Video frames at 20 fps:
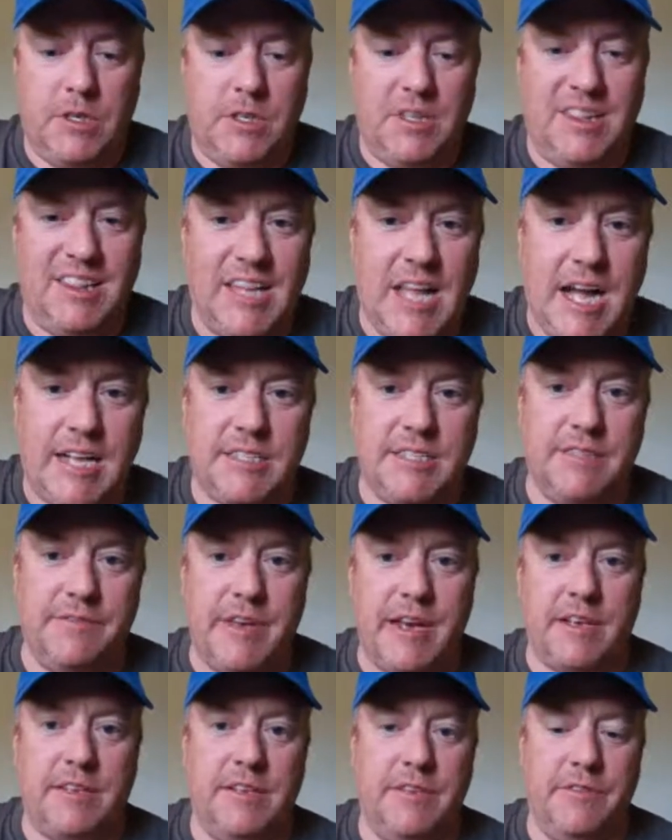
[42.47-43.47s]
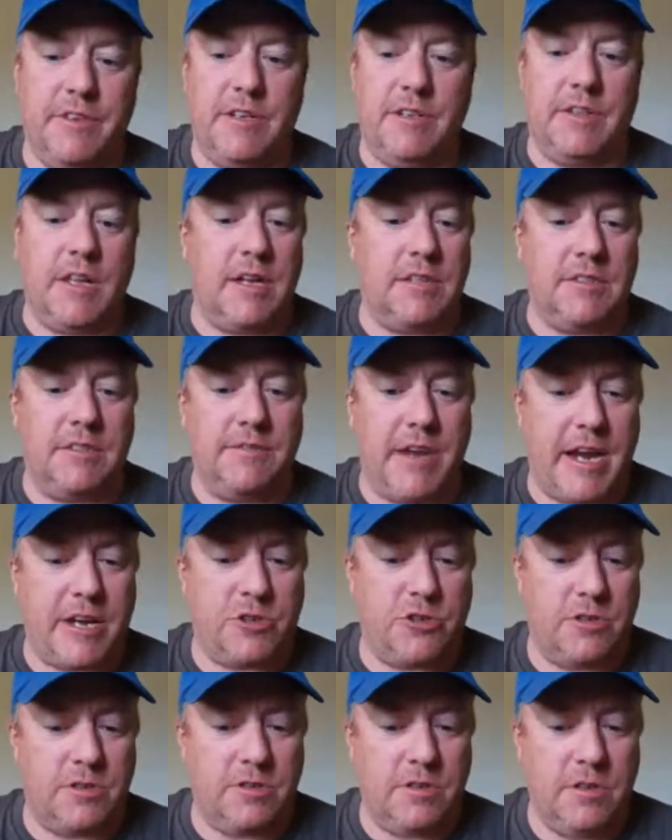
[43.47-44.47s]
Lots of activity, lots of
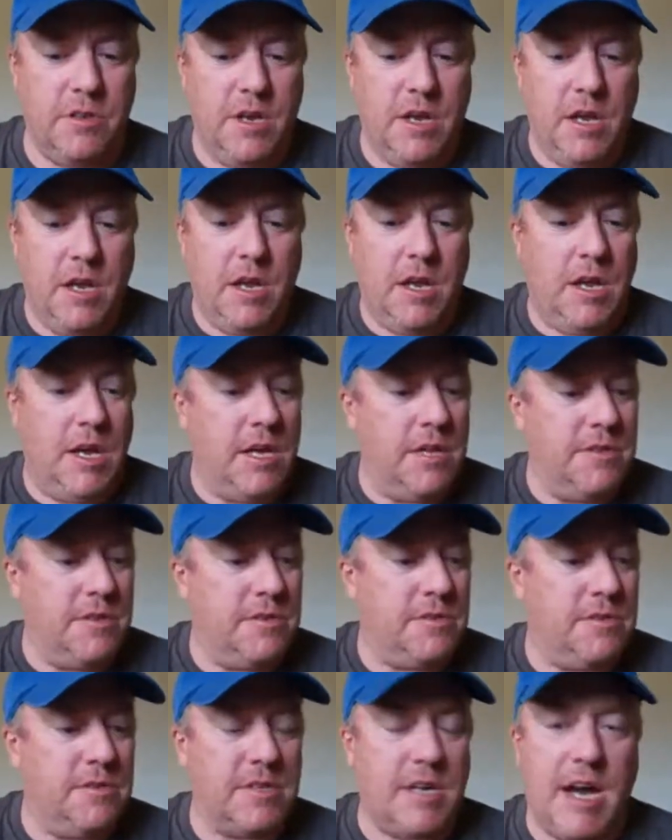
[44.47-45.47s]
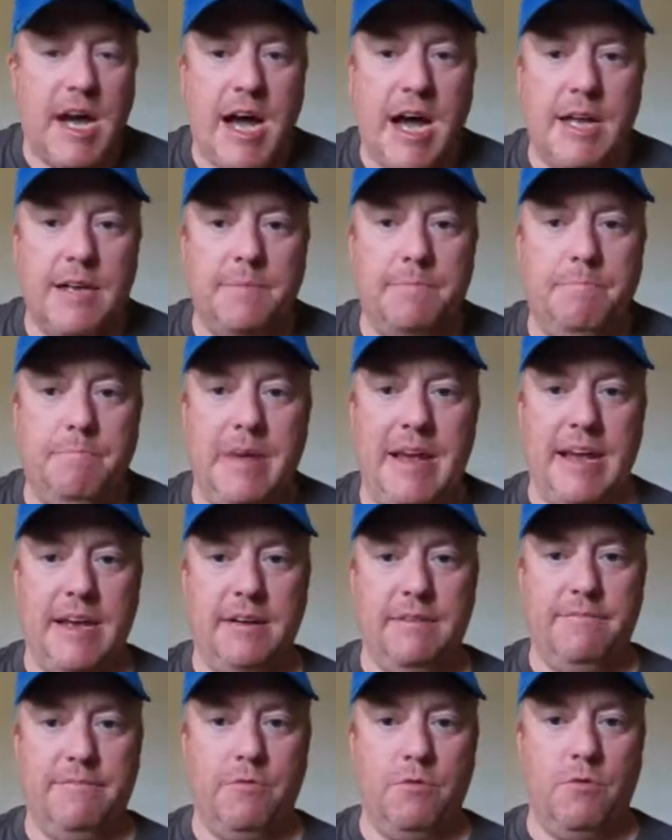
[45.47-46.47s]
actions, and this is a
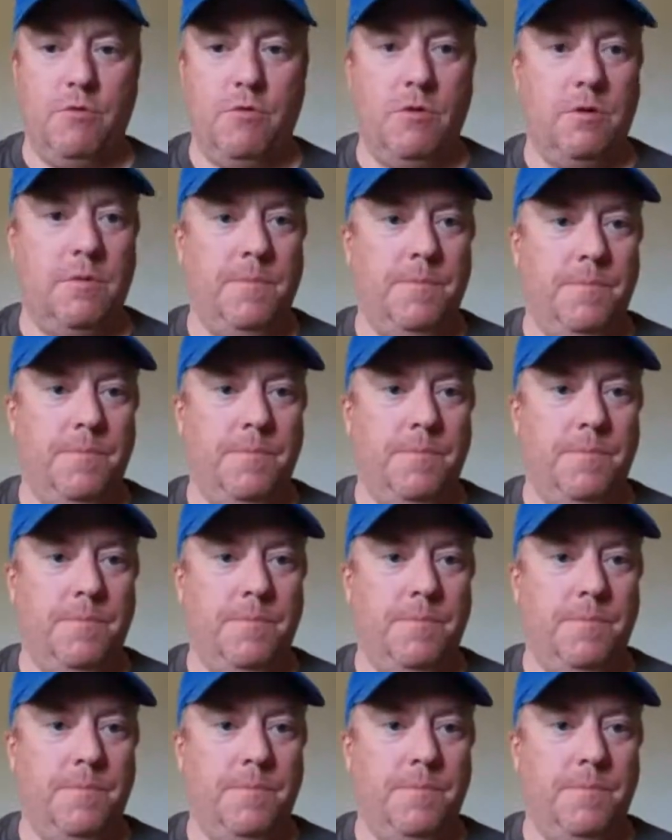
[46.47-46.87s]
hotbed for